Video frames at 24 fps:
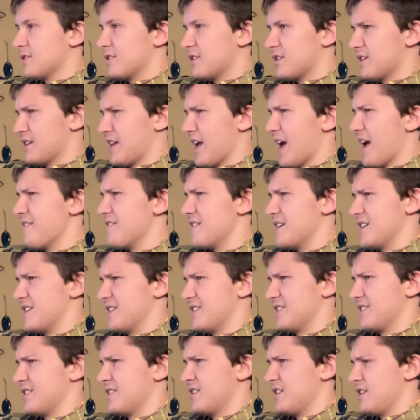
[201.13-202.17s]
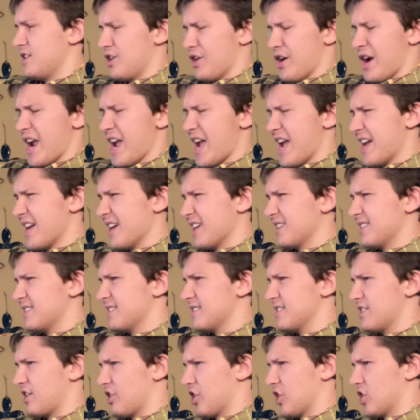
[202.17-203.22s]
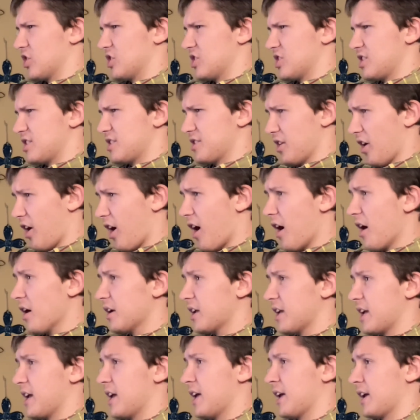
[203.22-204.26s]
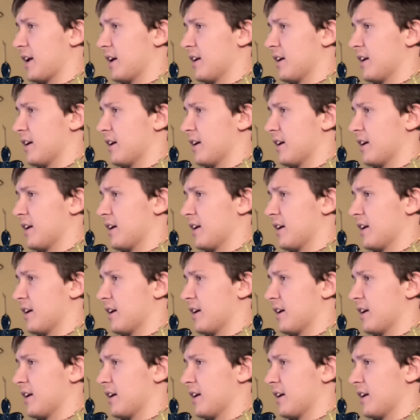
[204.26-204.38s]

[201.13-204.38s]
Kevin, your hands are talking.